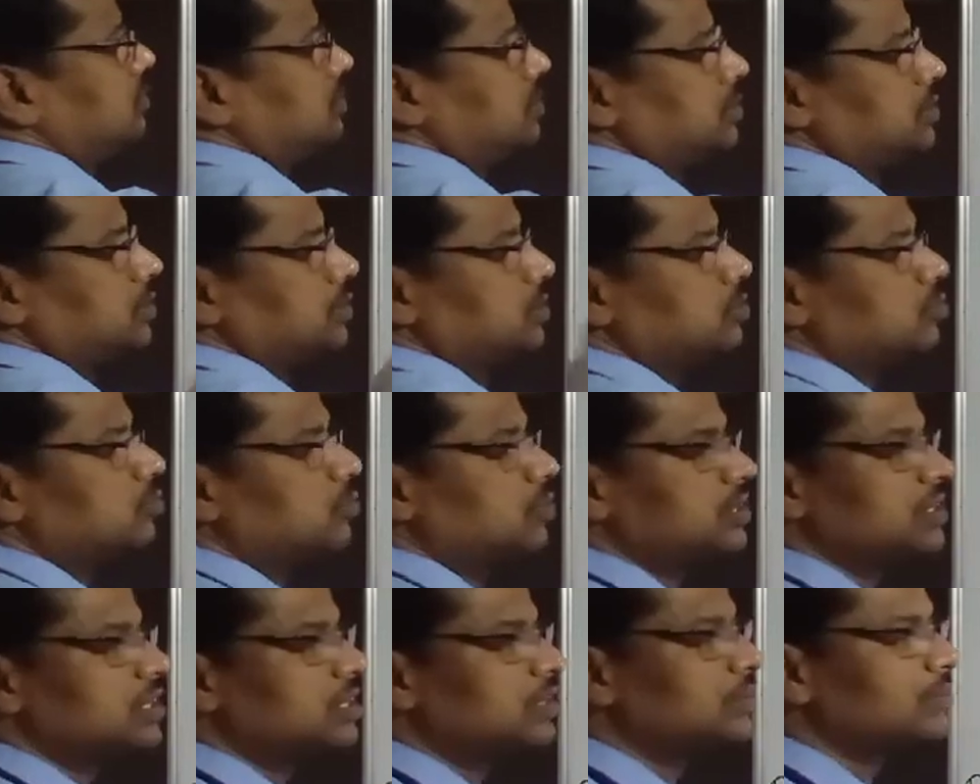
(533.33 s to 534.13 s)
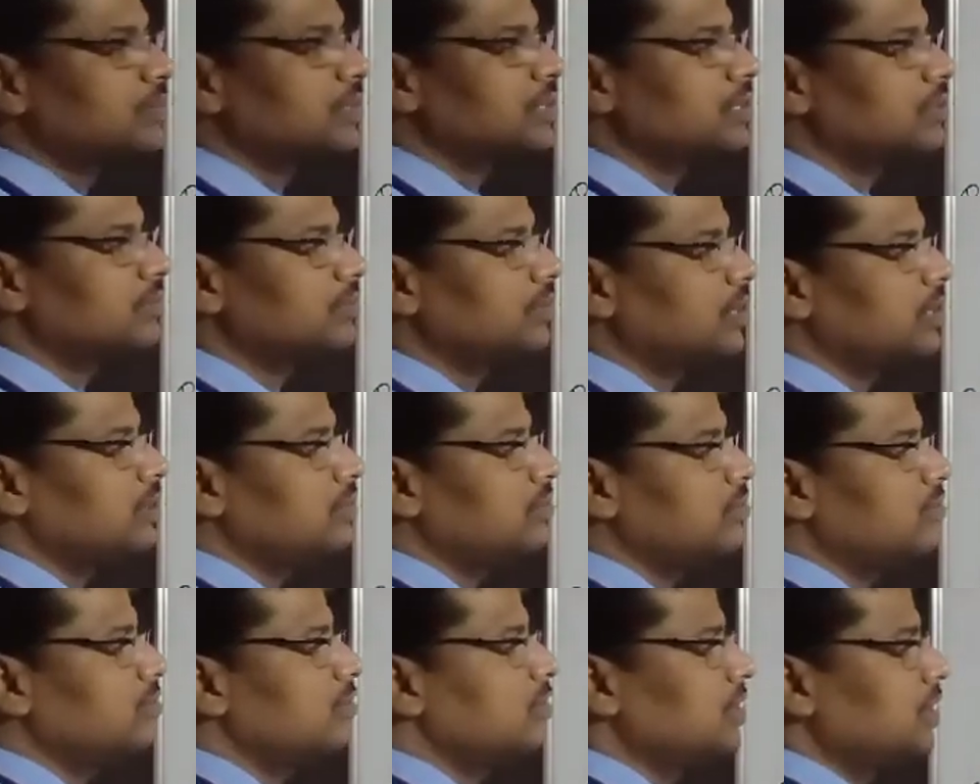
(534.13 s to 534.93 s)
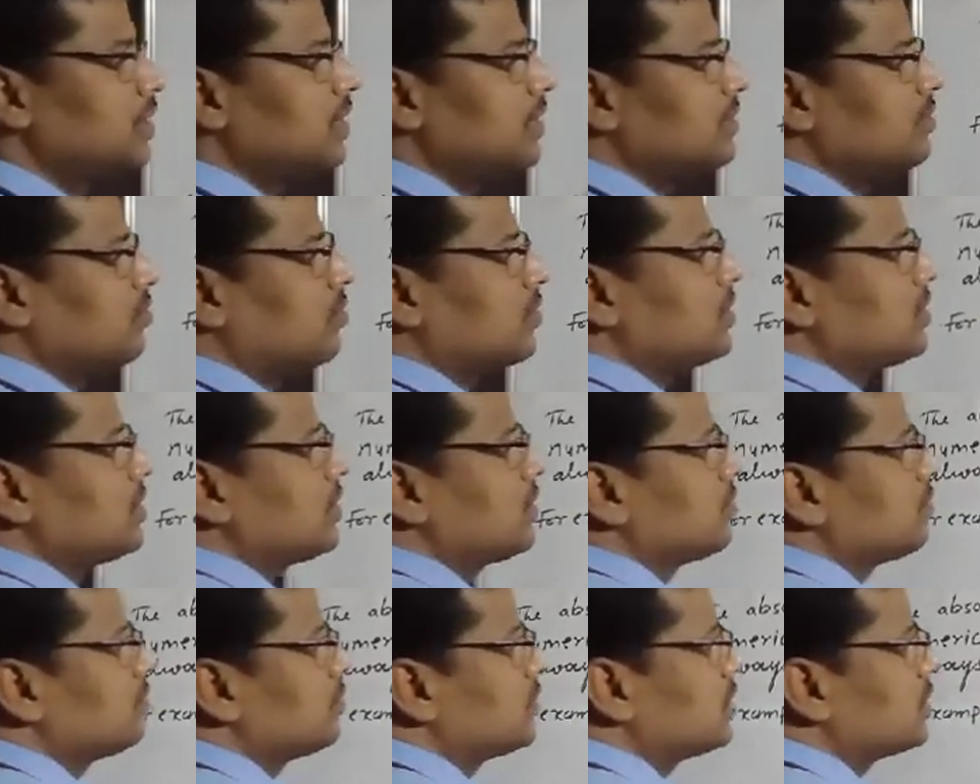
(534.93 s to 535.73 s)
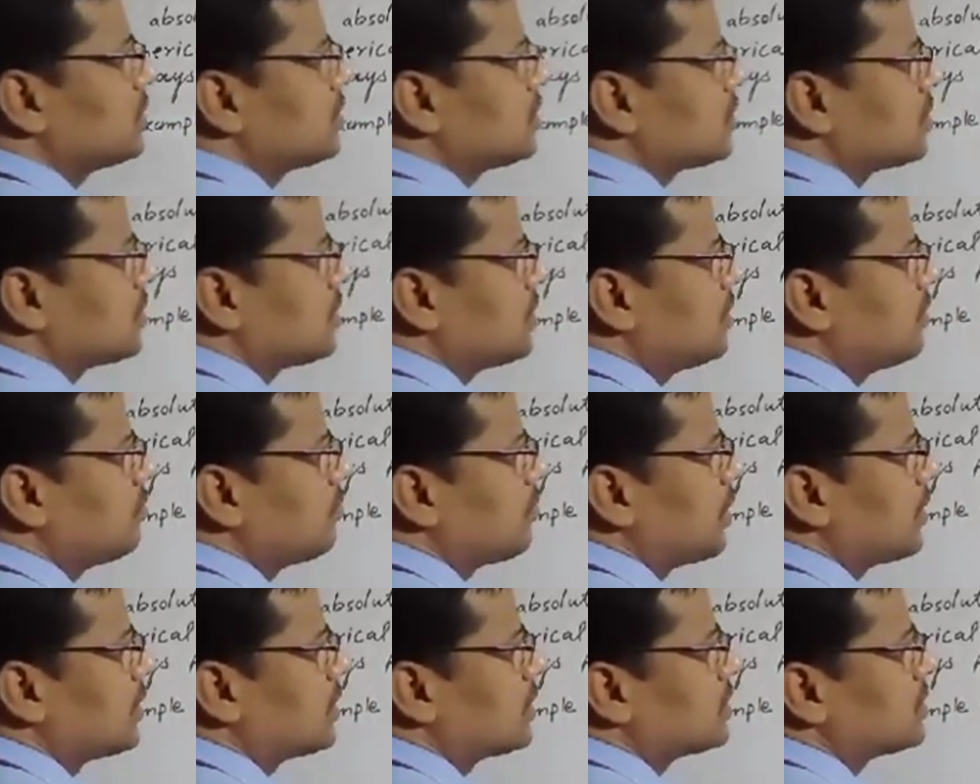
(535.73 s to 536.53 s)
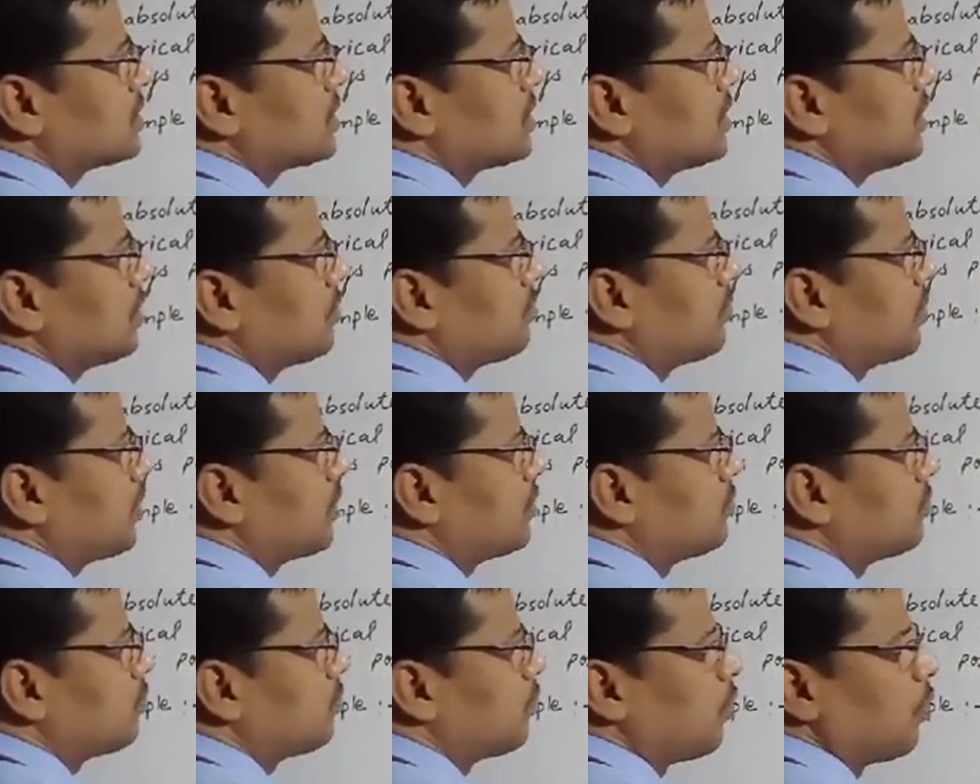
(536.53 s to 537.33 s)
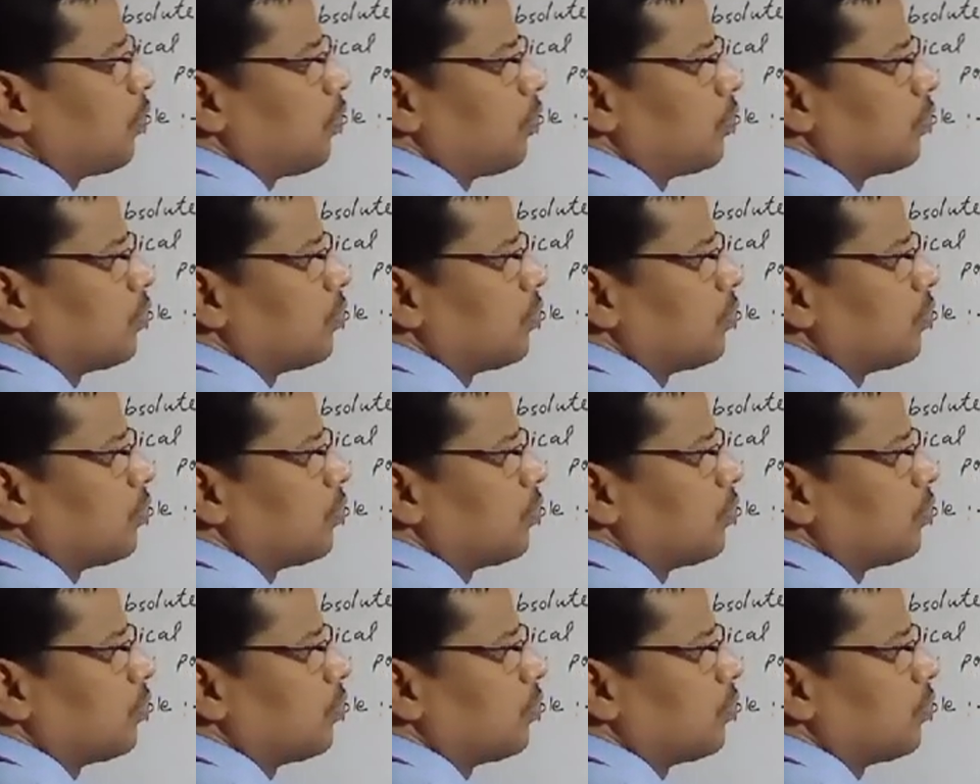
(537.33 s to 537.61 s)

Do you know what is numerical value? What is the number 3 minus 3 upon 4?